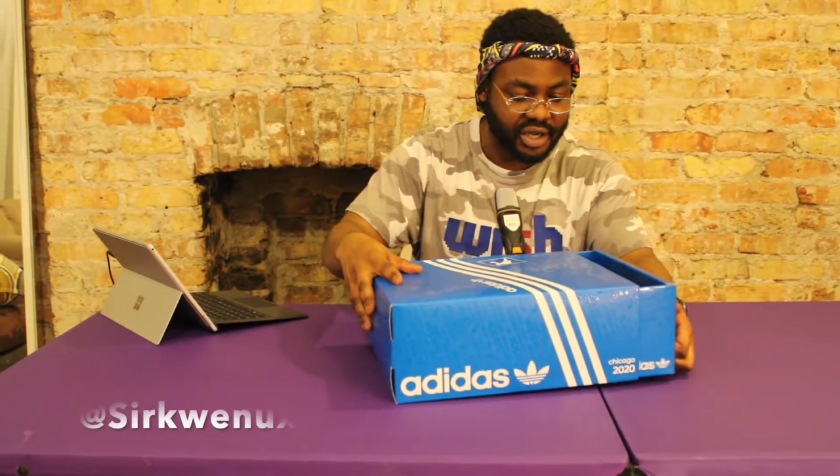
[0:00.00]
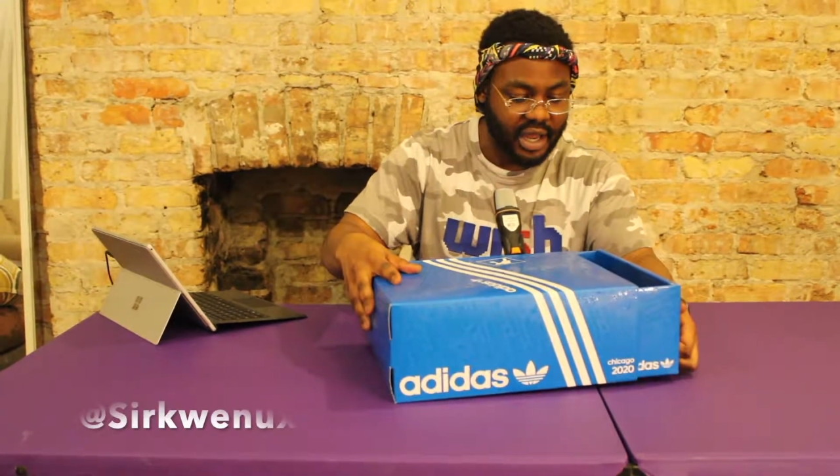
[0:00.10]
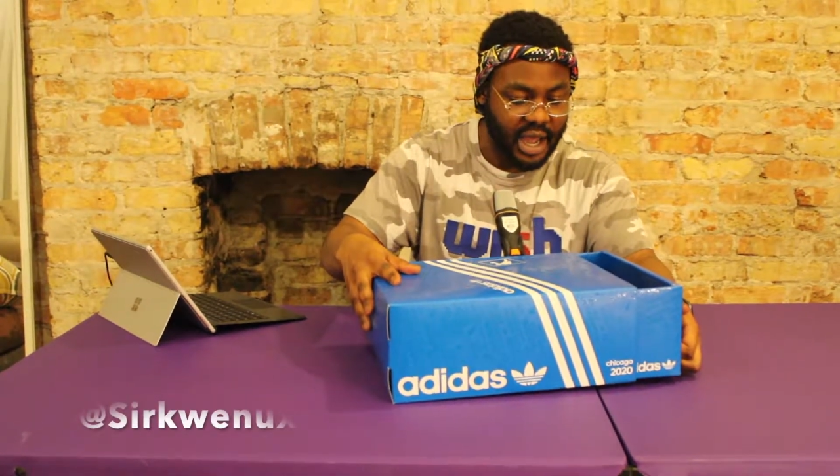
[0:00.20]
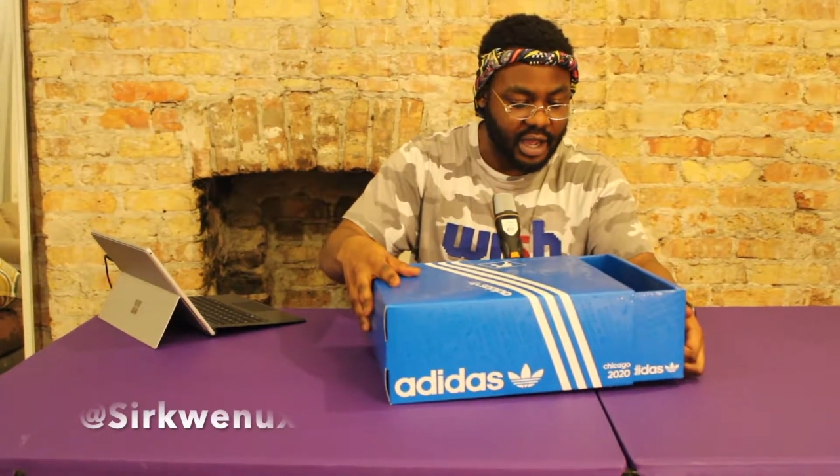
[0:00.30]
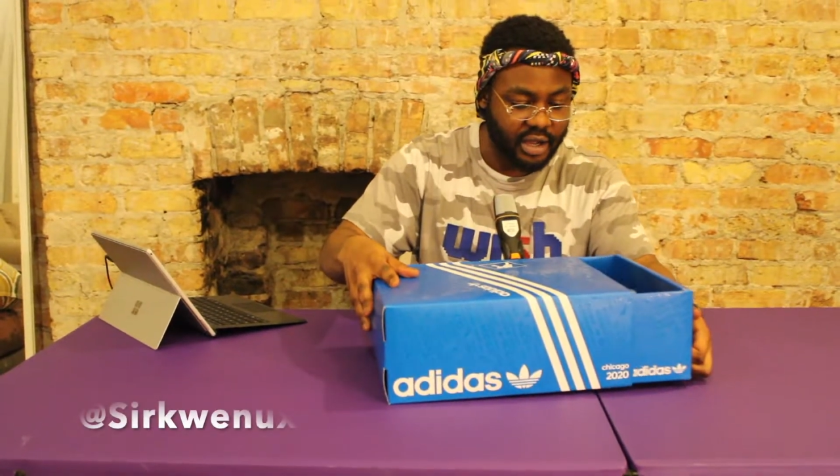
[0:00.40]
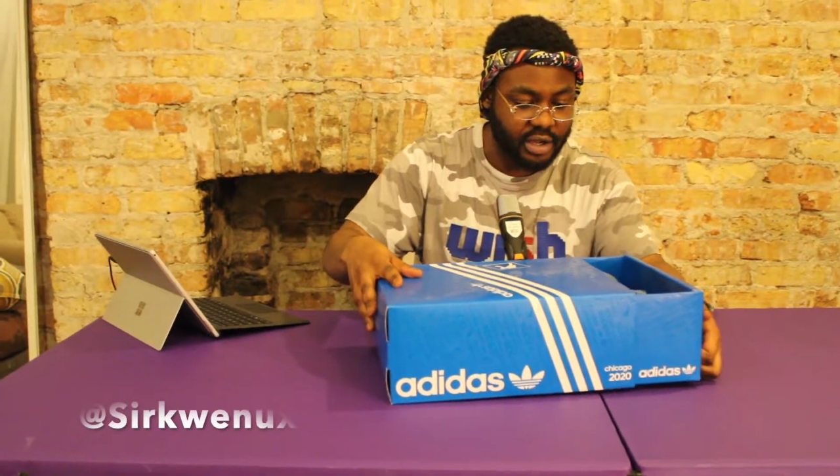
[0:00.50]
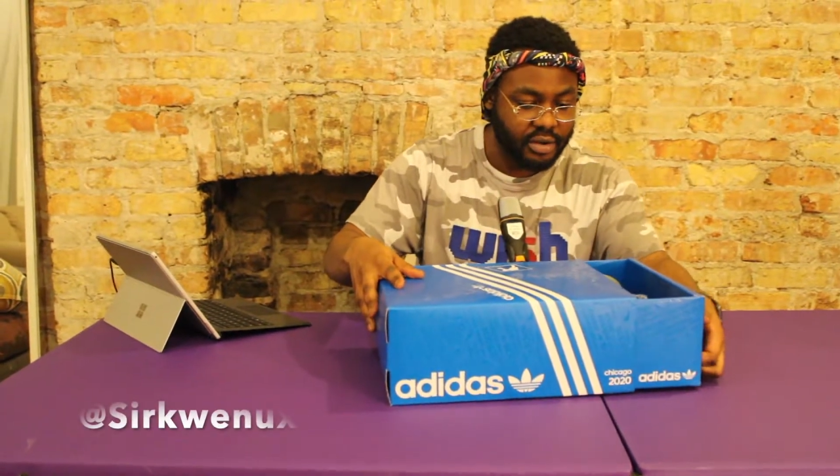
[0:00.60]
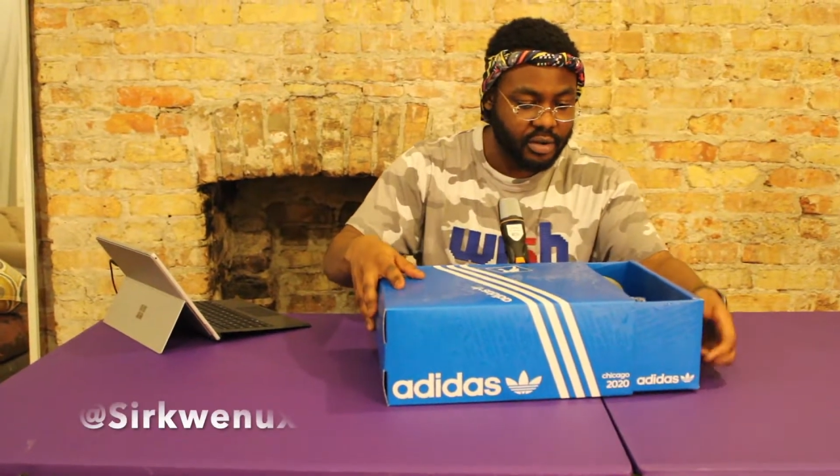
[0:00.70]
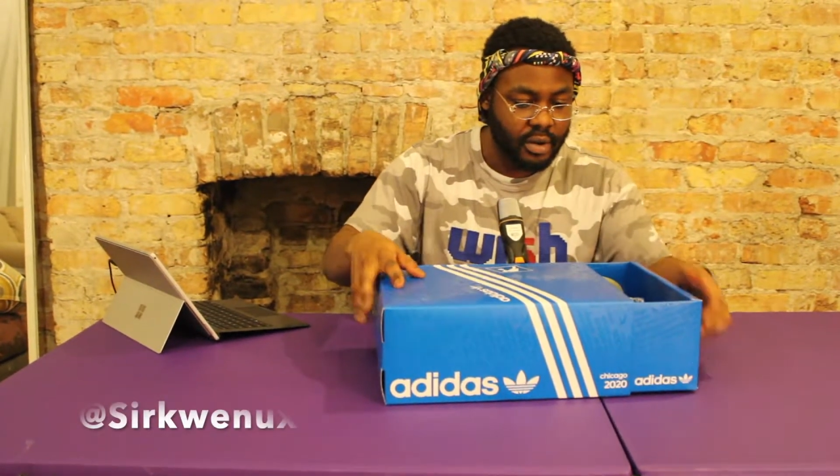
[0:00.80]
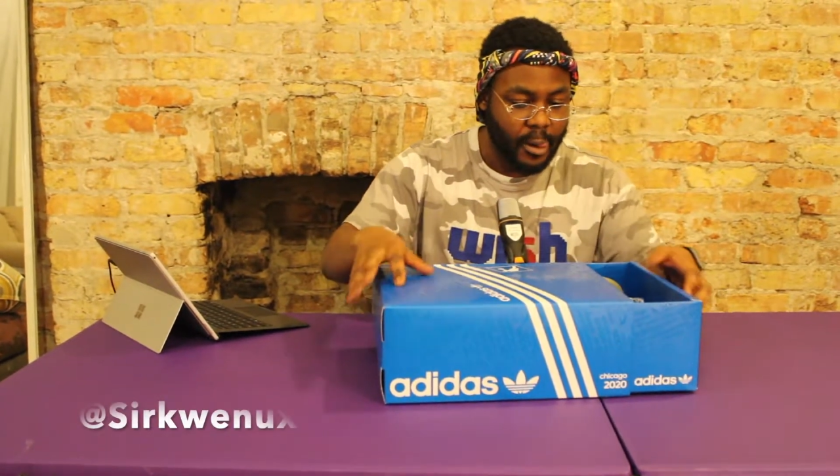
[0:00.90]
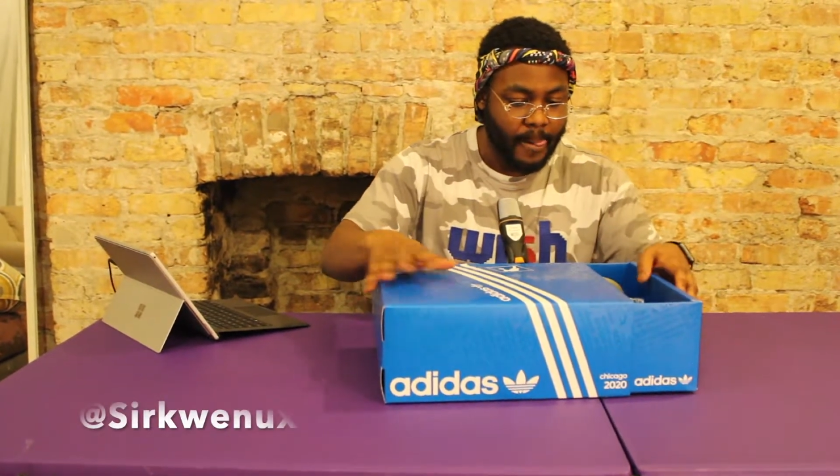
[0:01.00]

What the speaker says: Chicago